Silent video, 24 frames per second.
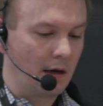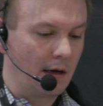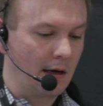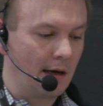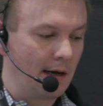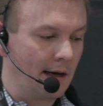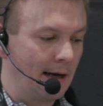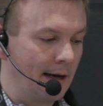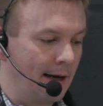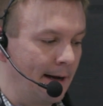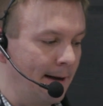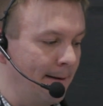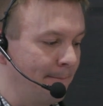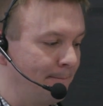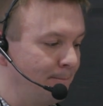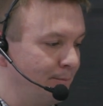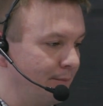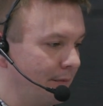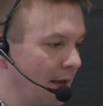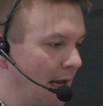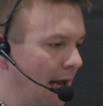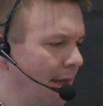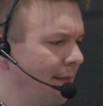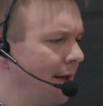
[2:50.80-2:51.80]
Uh,
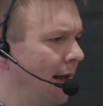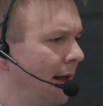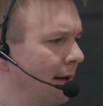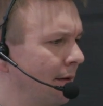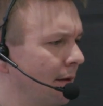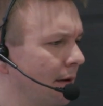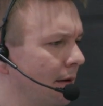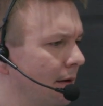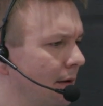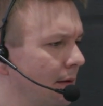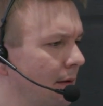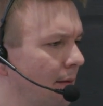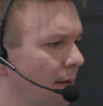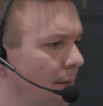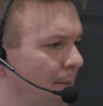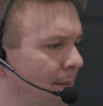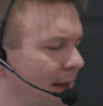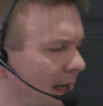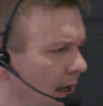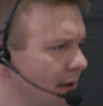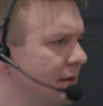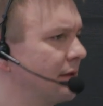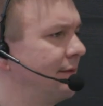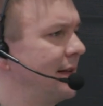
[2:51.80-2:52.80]
and then
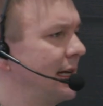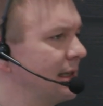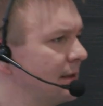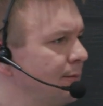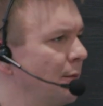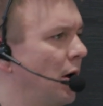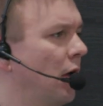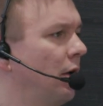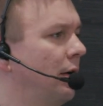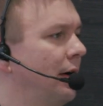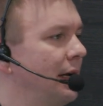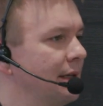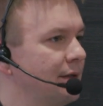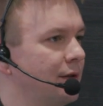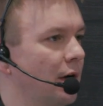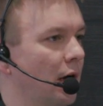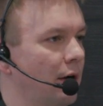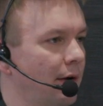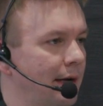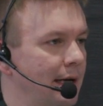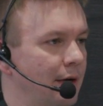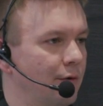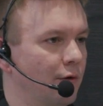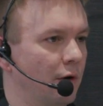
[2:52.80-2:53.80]
because of that smaller
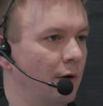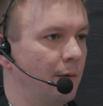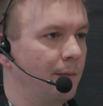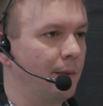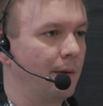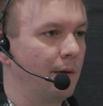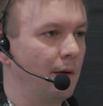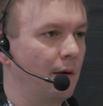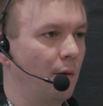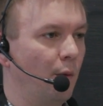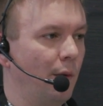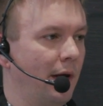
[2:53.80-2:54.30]
SRE group,